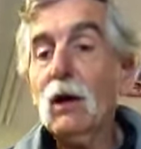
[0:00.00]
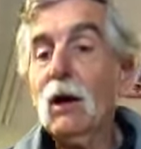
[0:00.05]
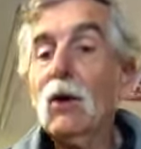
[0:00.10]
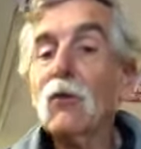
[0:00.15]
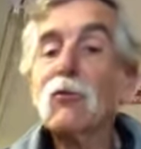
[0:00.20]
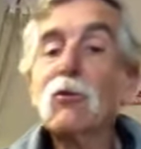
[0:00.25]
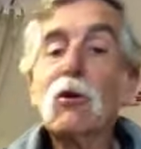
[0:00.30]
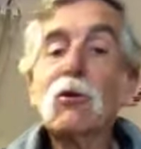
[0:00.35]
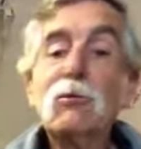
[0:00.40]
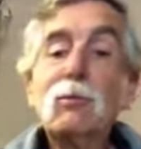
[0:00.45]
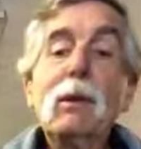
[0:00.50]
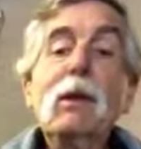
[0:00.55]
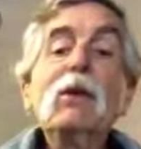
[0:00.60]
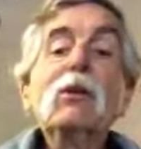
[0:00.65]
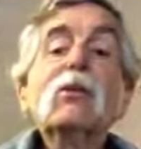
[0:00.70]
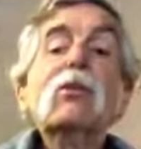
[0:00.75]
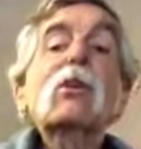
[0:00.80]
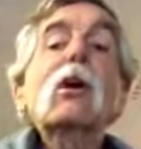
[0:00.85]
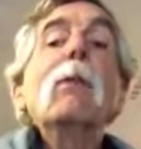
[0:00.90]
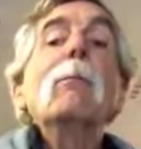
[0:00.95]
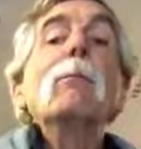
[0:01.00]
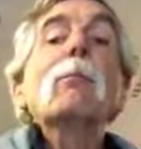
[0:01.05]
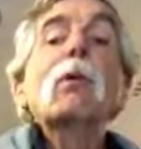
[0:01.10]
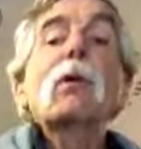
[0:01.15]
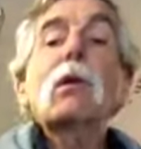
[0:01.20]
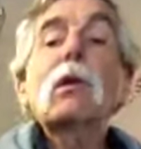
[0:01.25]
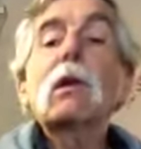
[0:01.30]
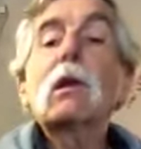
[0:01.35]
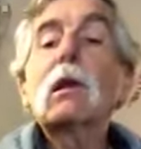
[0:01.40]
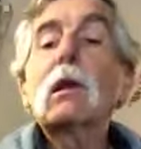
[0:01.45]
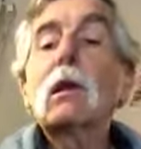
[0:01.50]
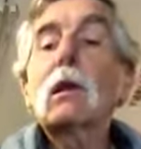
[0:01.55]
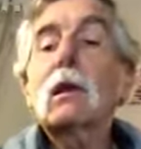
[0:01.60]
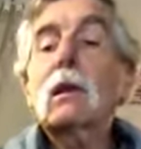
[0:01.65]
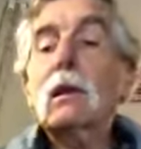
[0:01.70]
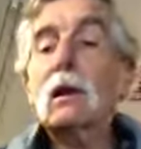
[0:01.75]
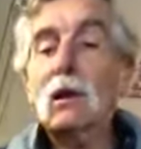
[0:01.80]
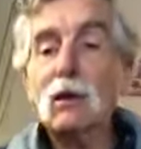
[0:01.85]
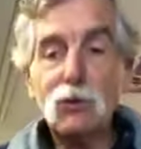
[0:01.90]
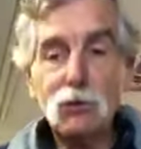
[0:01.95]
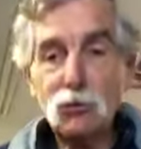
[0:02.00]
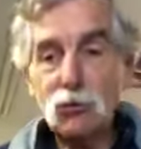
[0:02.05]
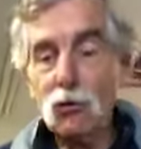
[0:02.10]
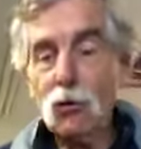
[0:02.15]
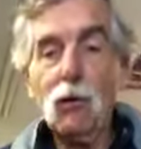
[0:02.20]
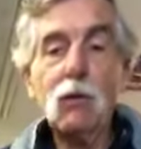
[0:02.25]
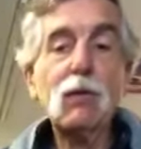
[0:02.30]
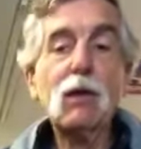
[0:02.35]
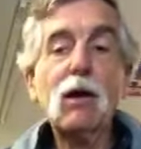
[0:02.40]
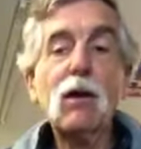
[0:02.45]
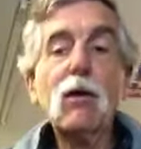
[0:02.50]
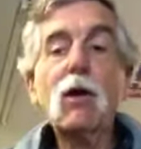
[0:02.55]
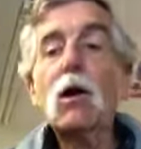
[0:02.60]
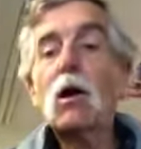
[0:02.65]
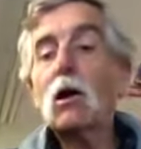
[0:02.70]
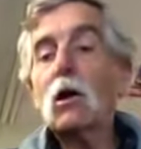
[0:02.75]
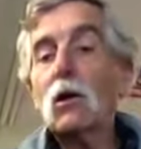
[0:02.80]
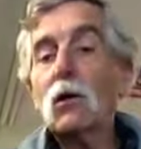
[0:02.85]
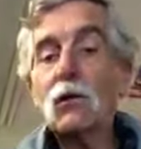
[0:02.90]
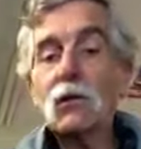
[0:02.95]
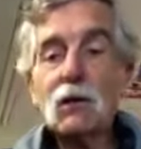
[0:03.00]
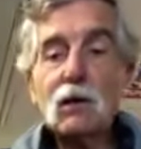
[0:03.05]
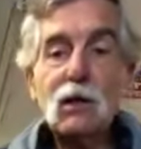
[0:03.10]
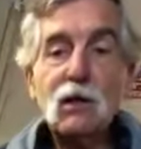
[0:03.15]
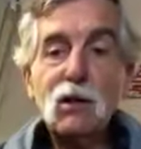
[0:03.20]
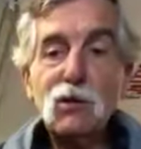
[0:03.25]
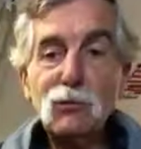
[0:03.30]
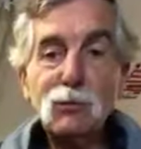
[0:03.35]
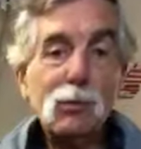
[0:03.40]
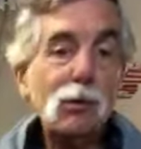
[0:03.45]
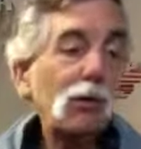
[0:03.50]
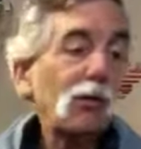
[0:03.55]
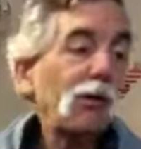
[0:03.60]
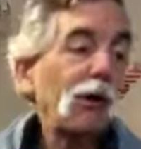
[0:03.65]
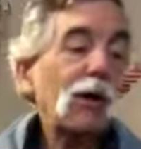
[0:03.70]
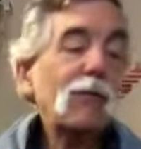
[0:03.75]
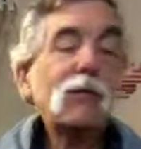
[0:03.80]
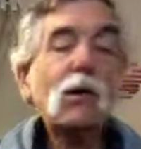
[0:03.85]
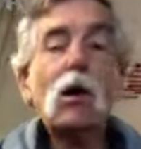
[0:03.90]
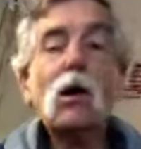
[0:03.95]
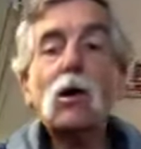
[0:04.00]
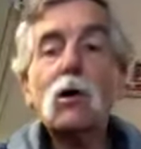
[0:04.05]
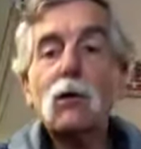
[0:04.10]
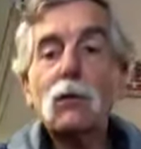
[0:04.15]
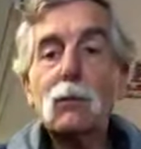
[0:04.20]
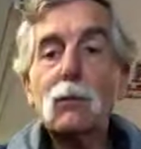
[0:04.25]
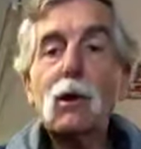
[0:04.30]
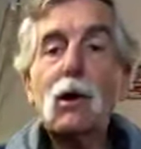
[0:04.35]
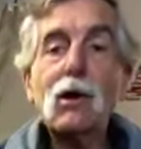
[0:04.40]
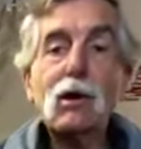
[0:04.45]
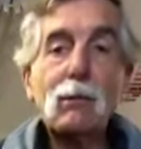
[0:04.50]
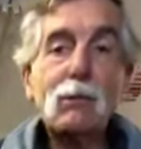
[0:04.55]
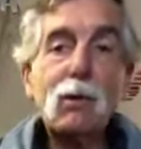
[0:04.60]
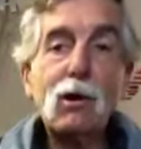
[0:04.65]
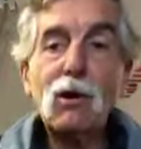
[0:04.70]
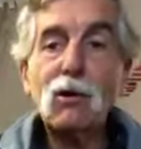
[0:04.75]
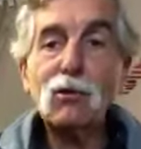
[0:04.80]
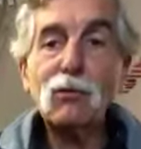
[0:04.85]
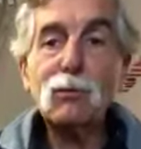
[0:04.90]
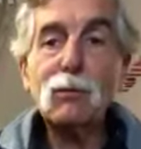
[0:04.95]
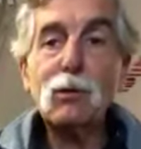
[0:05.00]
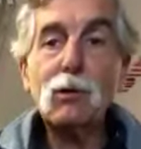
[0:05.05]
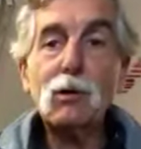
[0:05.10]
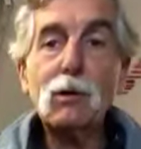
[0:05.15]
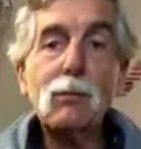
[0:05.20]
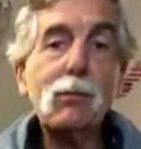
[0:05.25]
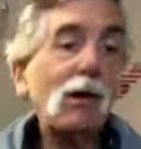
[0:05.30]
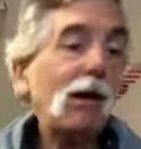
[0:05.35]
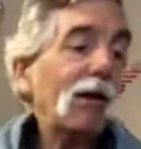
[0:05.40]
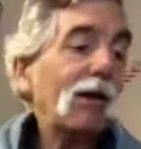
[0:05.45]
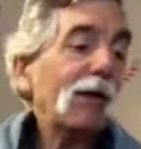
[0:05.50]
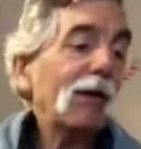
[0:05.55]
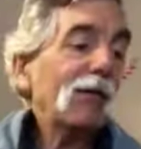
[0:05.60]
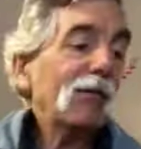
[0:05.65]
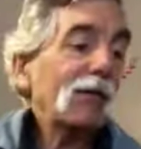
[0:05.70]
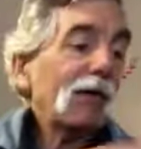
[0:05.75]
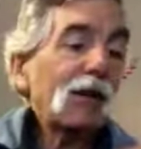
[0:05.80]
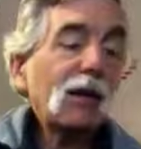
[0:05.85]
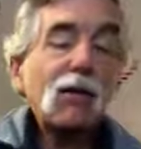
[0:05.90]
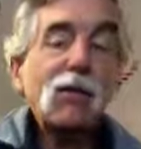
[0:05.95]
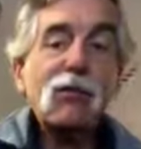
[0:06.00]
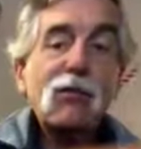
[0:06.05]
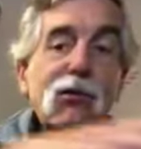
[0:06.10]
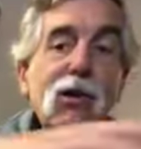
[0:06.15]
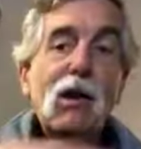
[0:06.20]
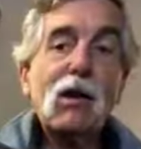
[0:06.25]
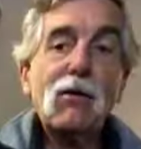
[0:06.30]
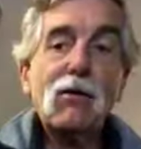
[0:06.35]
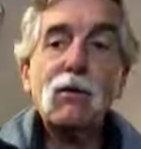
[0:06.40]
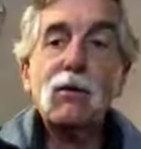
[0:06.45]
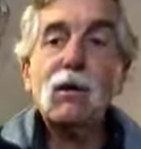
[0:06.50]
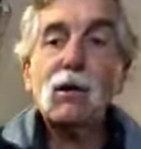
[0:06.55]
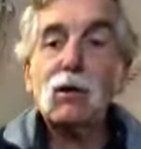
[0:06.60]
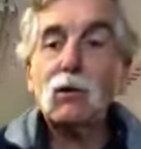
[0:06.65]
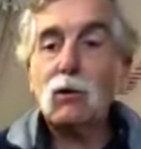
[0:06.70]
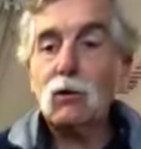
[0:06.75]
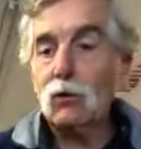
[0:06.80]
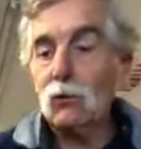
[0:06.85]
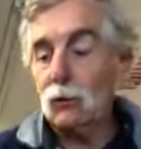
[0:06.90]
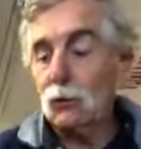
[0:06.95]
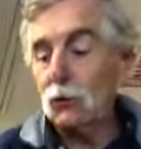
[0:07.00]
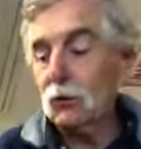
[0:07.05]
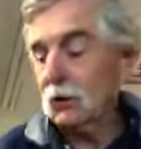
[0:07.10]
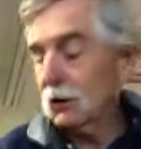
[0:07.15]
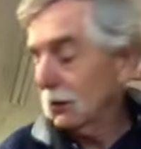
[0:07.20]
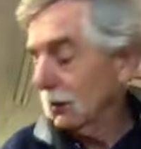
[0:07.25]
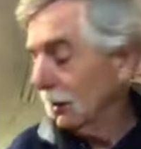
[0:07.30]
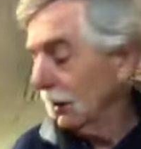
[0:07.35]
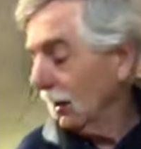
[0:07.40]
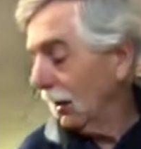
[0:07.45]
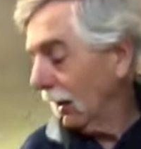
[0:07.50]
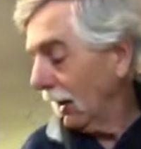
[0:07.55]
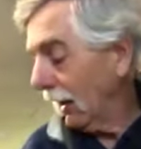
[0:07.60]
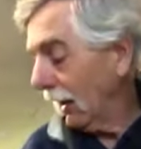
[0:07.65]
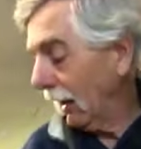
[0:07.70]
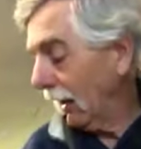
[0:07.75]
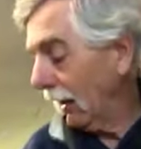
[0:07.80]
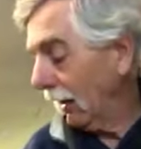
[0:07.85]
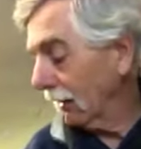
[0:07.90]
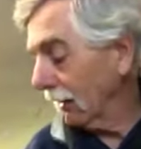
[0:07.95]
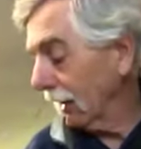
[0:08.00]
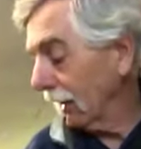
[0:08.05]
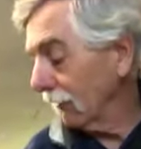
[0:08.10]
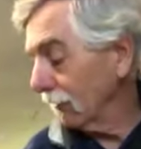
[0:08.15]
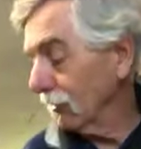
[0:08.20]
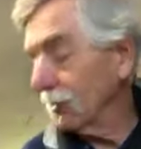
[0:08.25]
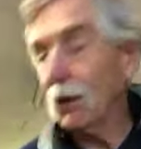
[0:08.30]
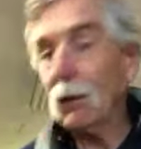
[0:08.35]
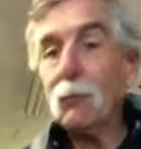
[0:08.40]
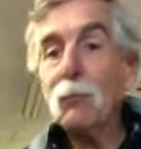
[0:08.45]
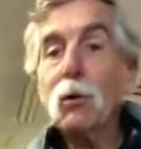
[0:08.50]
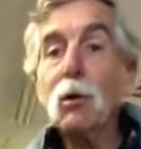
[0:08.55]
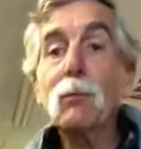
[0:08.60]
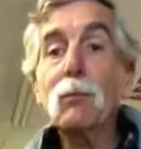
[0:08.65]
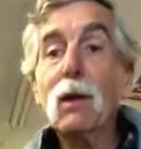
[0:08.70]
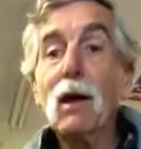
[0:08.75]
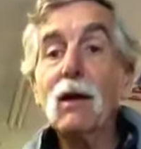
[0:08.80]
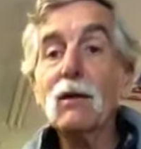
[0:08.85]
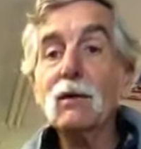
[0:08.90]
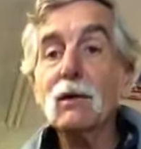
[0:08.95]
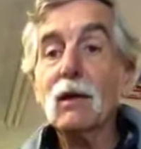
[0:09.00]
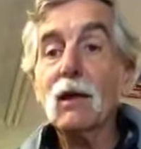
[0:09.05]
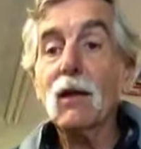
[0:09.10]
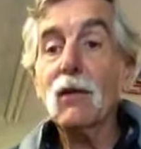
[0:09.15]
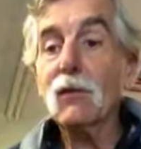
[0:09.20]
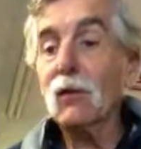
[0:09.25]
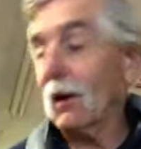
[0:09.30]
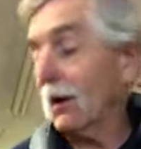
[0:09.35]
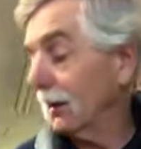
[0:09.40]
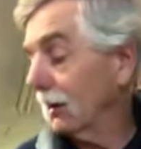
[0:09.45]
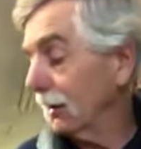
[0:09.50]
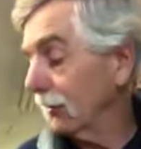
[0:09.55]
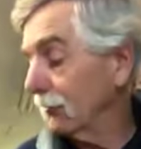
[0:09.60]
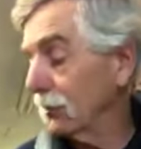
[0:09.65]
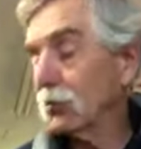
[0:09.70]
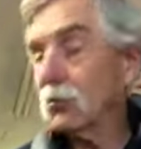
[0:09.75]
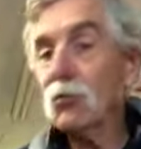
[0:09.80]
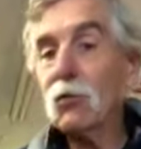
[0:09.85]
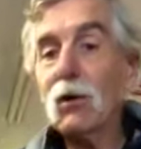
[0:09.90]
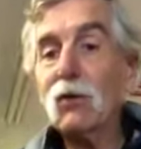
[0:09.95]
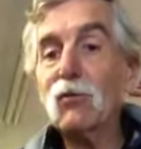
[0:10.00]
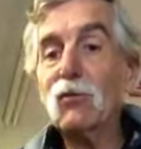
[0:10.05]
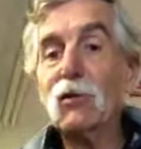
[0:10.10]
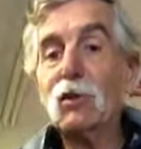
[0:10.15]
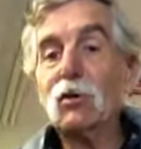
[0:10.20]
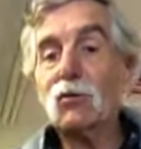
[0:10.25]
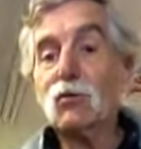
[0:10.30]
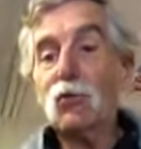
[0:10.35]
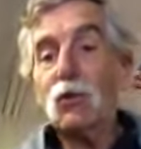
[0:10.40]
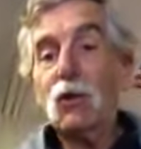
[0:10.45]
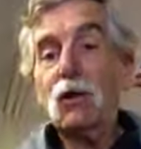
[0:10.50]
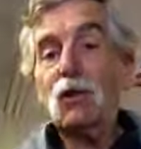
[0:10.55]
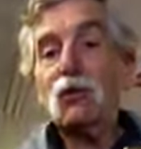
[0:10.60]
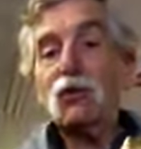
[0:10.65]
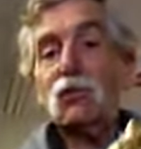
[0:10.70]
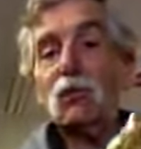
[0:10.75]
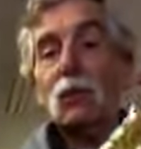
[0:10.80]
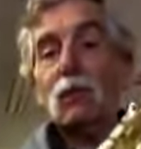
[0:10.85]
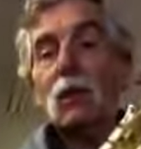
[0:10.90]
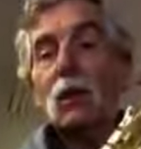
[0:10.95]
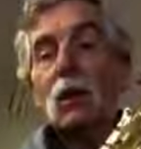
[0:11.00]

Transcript: So it's been completely torn down. All the keys pulled off, all the body parts pulled apart, everything unsoldered, unglued, and everything put back together. I never trust the joints